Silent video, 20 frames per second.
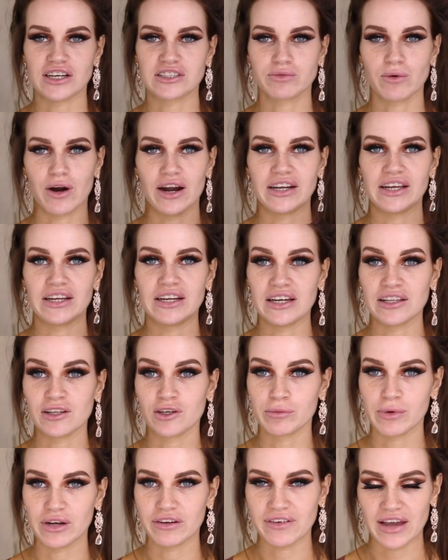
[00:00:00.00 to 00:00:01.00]
Just where I need a
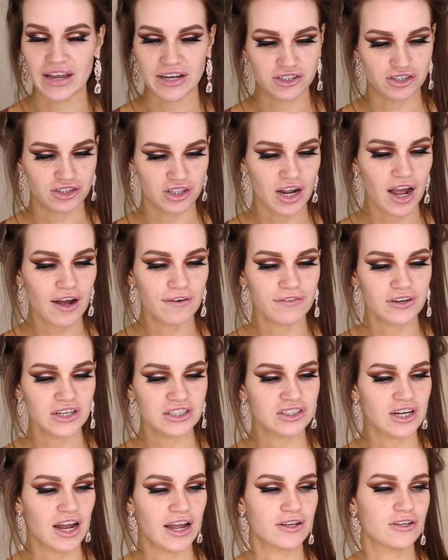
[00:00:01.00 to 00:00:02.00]
little bit of extra
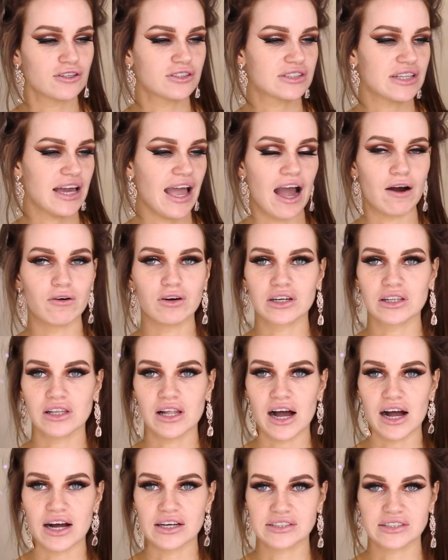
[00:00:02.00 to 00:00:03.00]
coverage, I use the
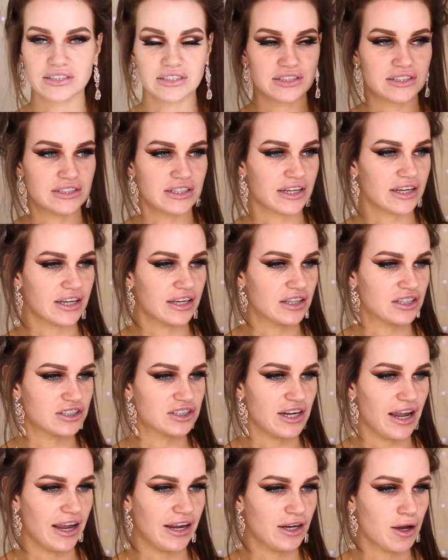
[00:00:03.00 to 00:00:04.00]
Hourglass stick in the
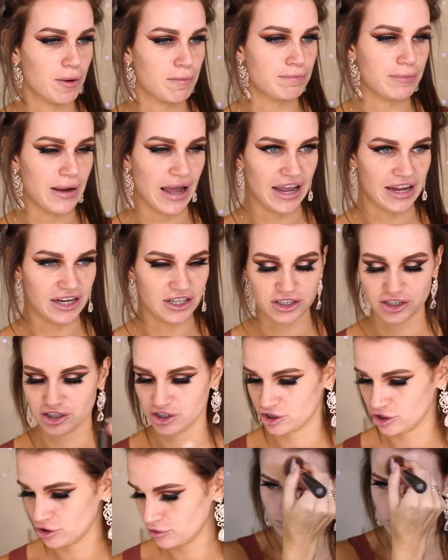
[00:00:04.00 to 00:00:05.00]
shade
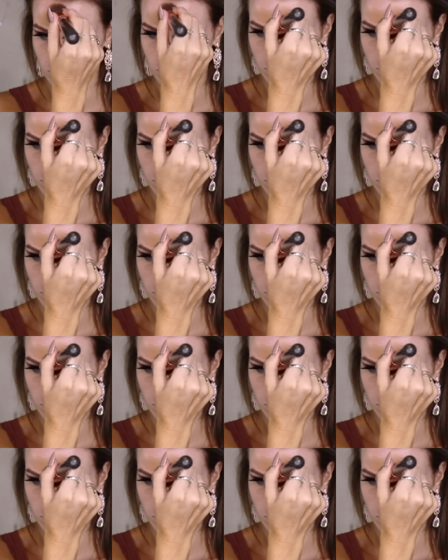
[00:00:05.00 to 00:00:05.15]
Beige.